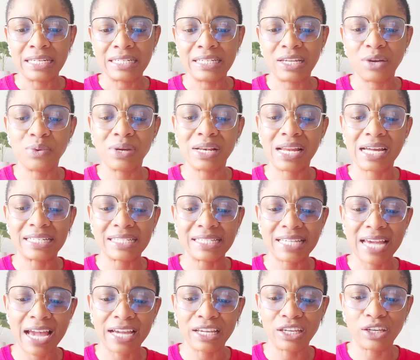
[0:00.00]
They will
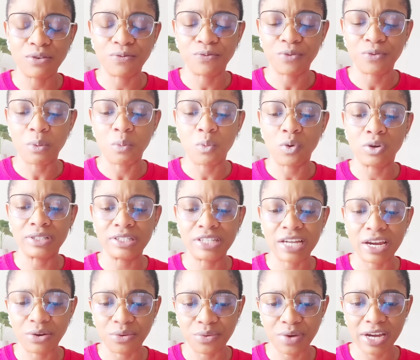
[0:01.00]
attack you from one
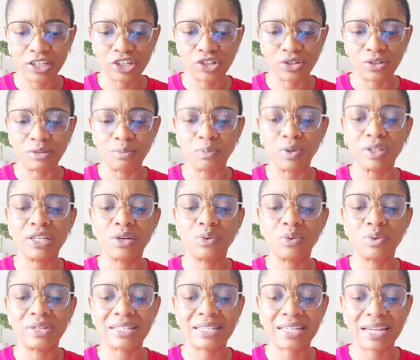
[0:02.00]
direction, but they
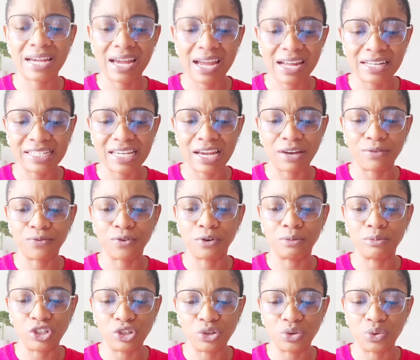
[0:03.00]
will scatter
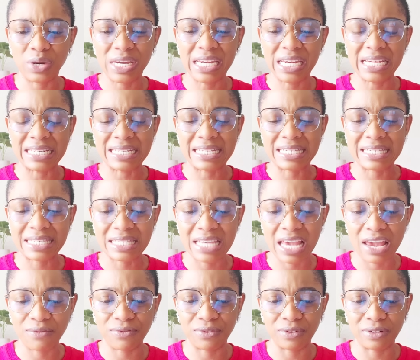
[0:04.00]
from you in
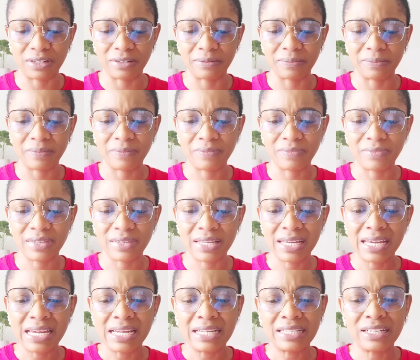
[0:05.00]
7.
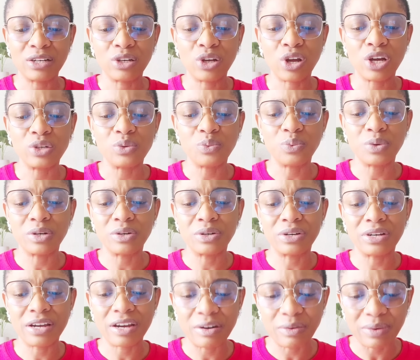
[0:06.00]
The Lord will
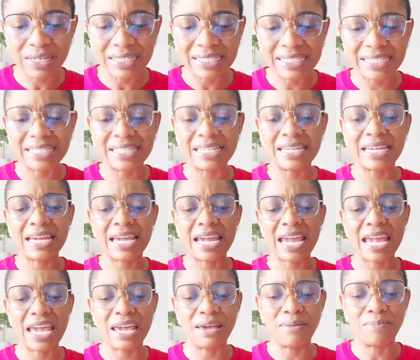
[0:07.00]
guarantee
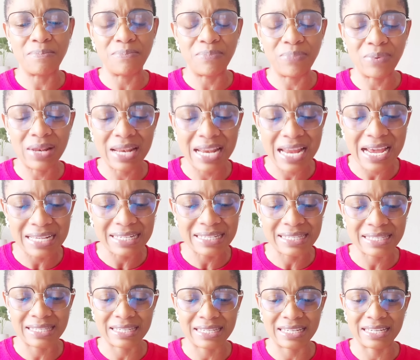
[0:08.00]
a
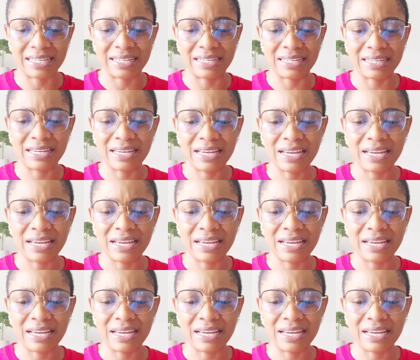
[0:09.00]
blessing